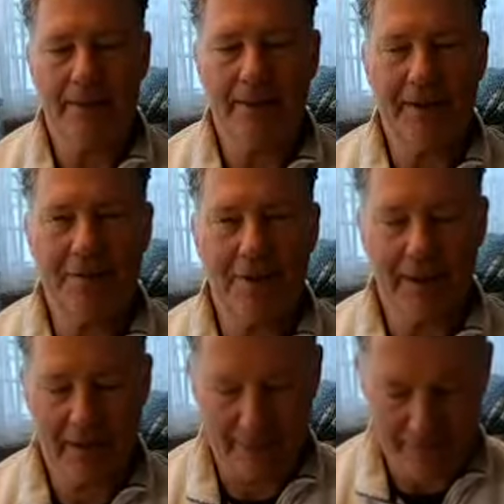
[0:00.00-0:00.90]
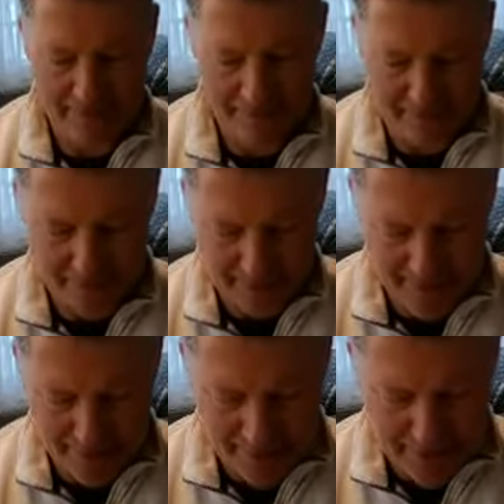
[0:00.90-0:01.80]
Let us pray.
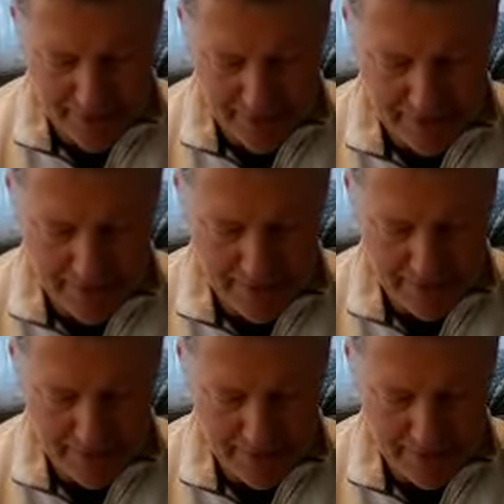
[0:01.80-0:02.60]
Gracious God,